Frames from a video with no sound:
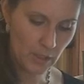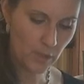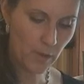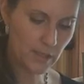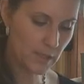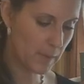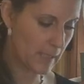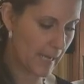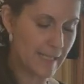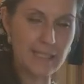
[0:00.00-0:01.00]
You want it to be a
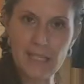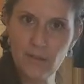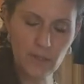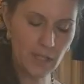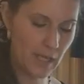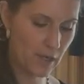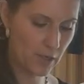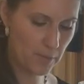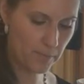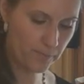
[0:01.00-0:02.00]
nice even
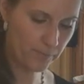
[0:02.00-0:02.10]
layer.